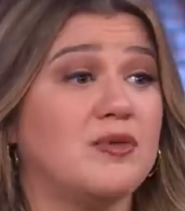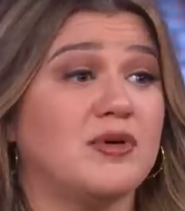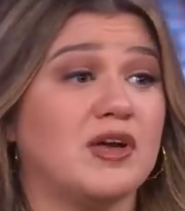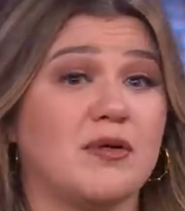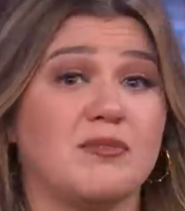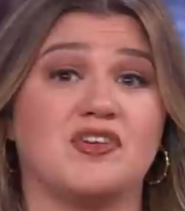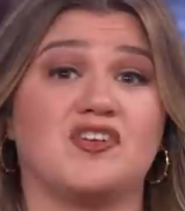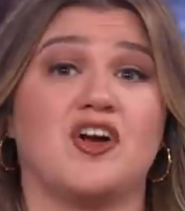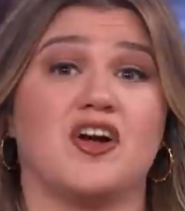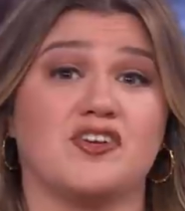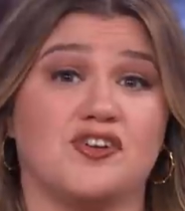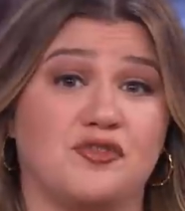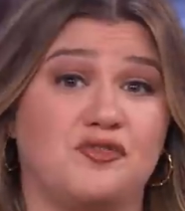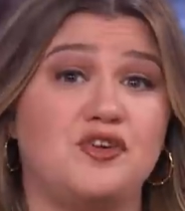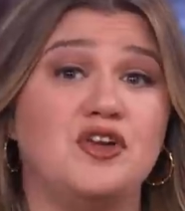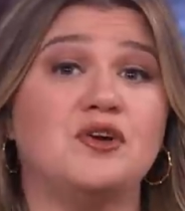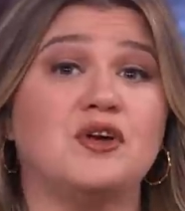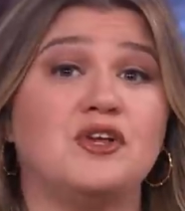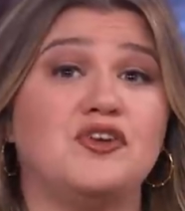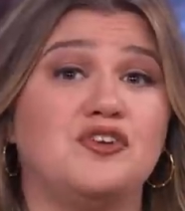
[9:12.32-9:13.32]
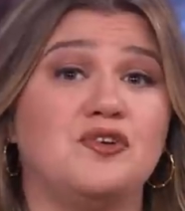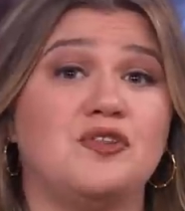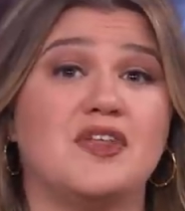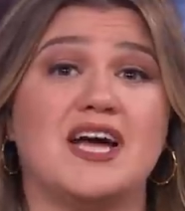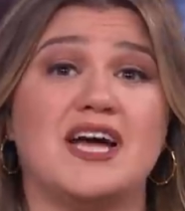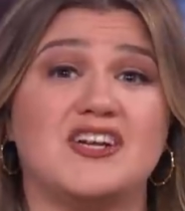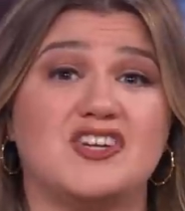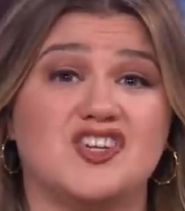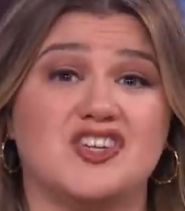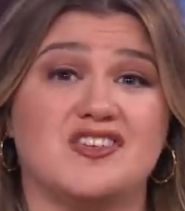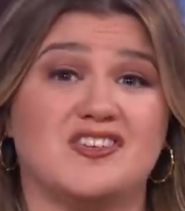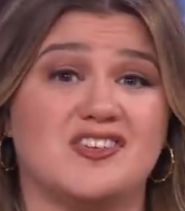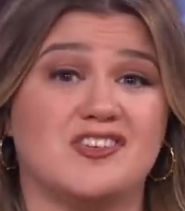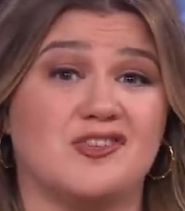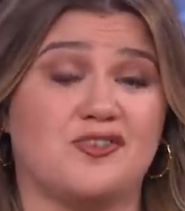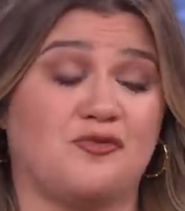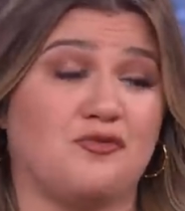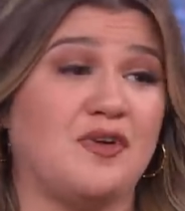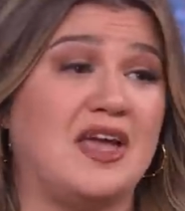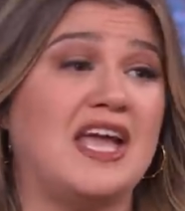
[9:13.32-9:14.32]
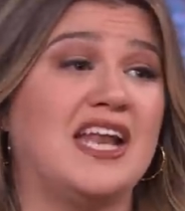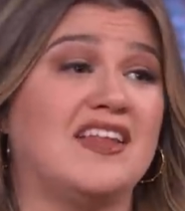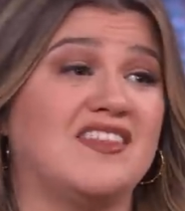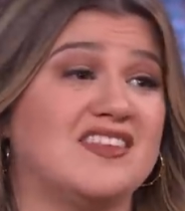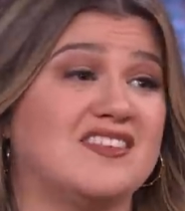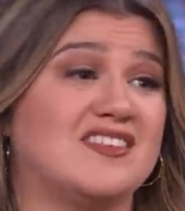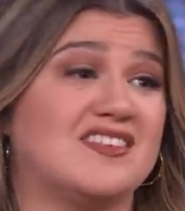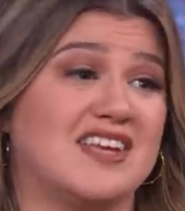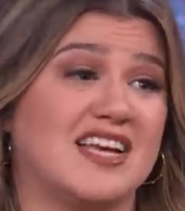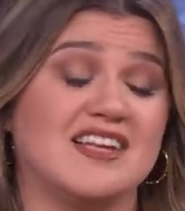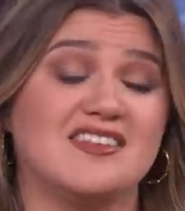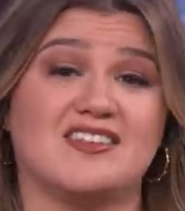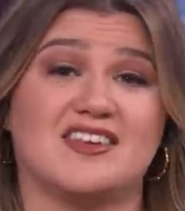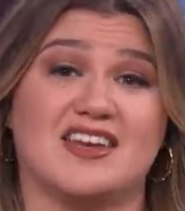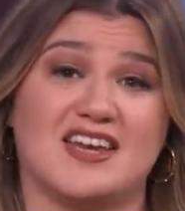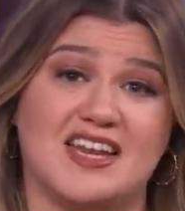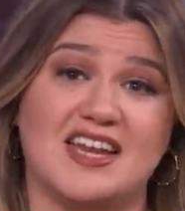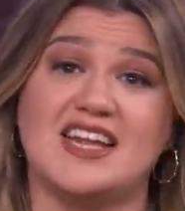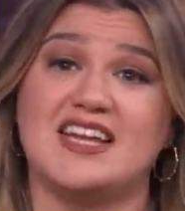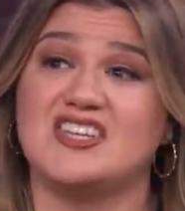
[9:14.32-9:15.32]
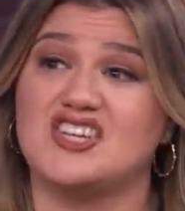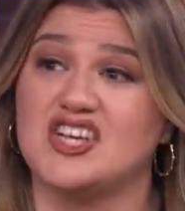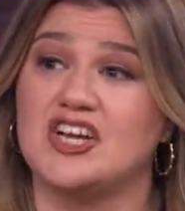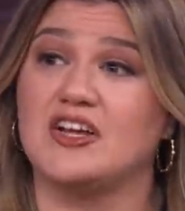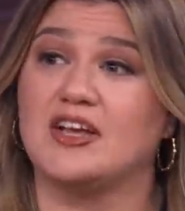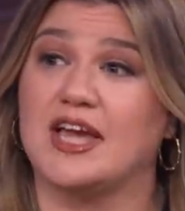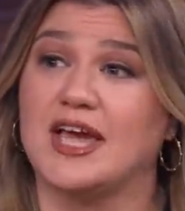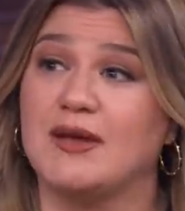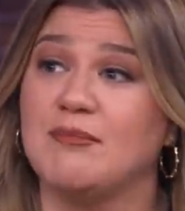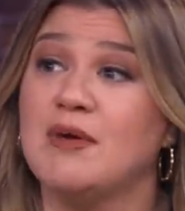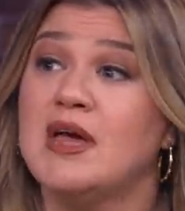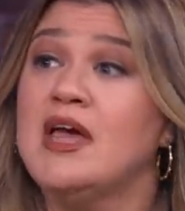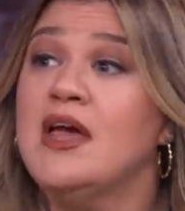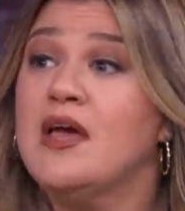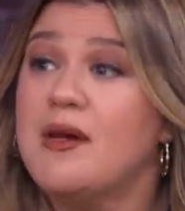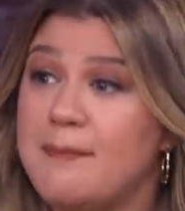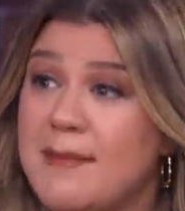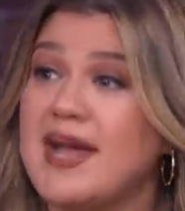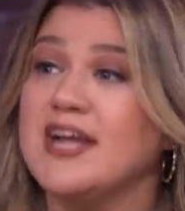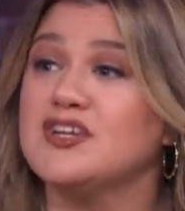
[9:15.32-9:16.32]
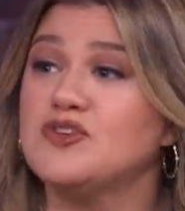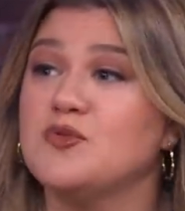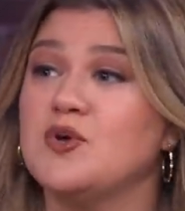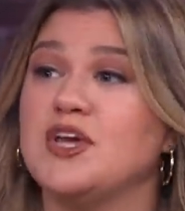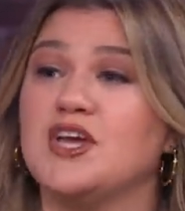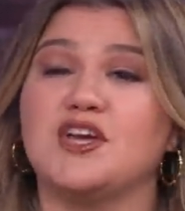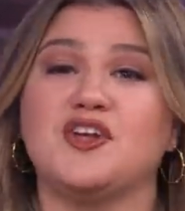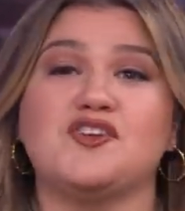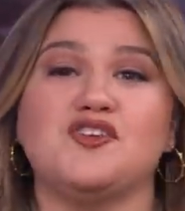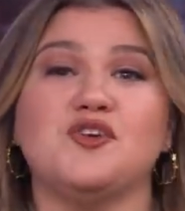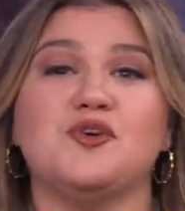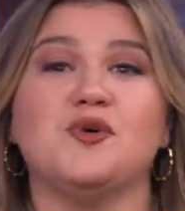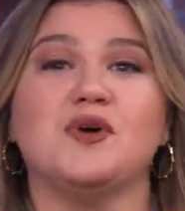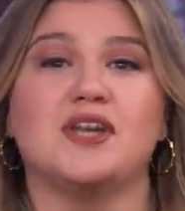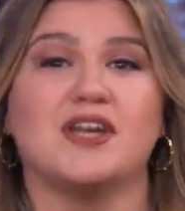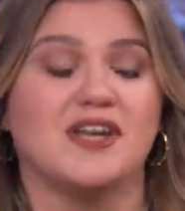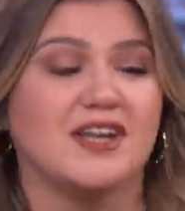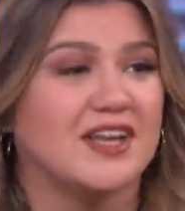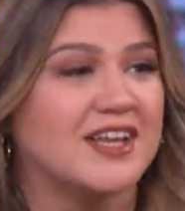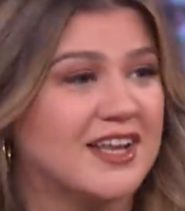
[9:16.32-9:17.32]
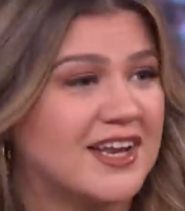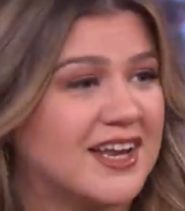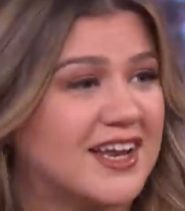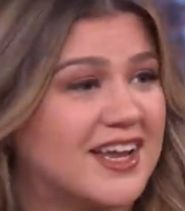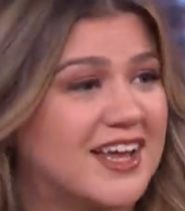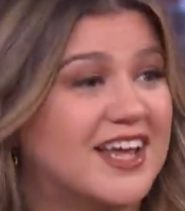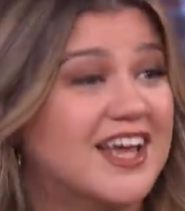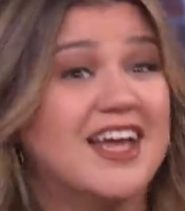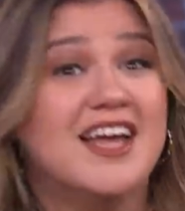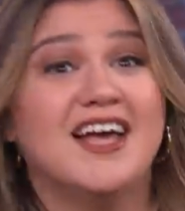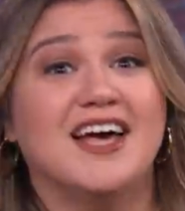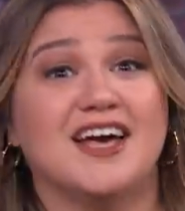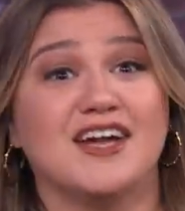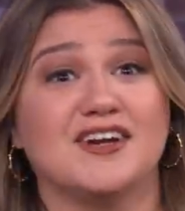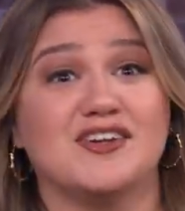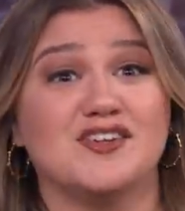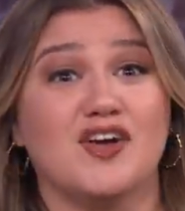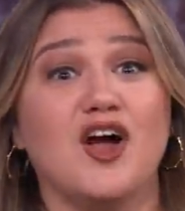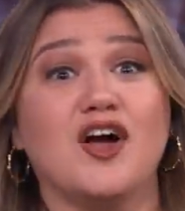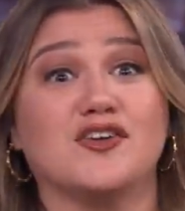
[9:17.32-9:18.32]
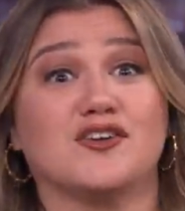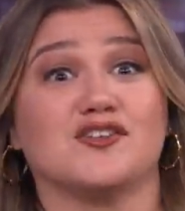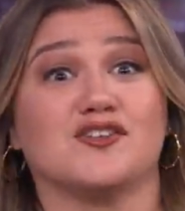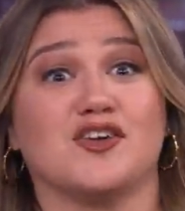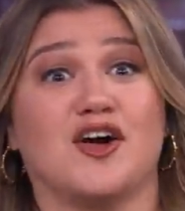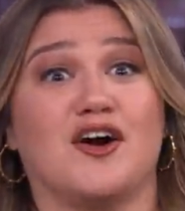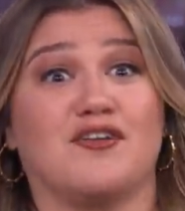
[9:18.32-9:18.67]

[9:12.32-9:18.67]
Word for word: you to become a doctor. If you can do that just as a fan in the stands at an NHL game, imagine what you could do in a in a doctor's